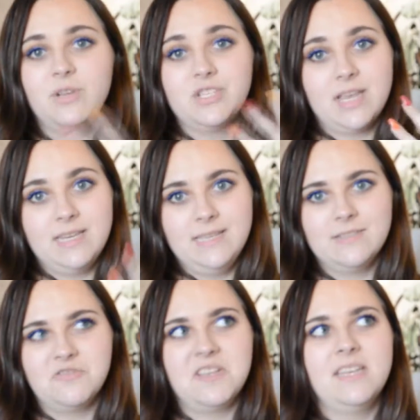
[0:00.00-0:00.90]
which I need
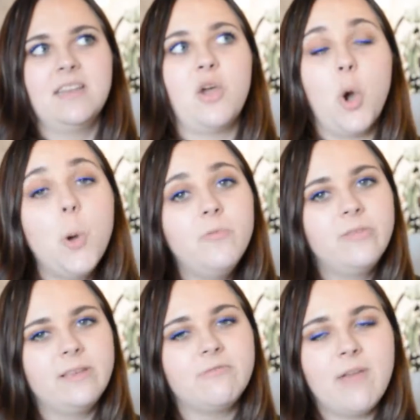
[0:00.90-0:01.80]
to read, and
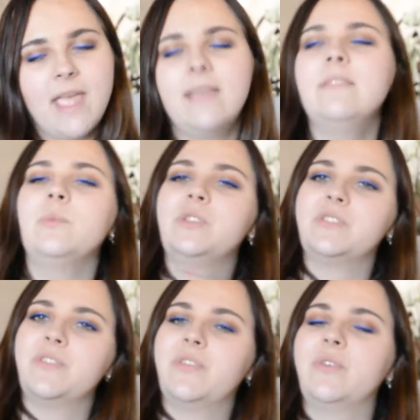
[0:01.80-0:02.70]
hopefully Rain, which
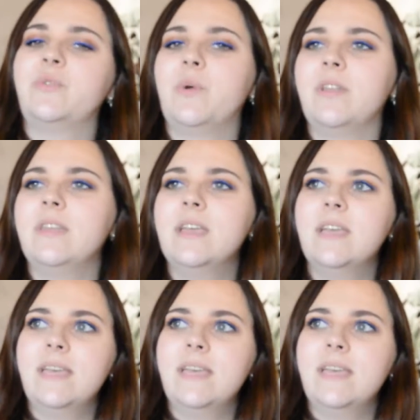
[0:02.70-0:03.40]
is the third one,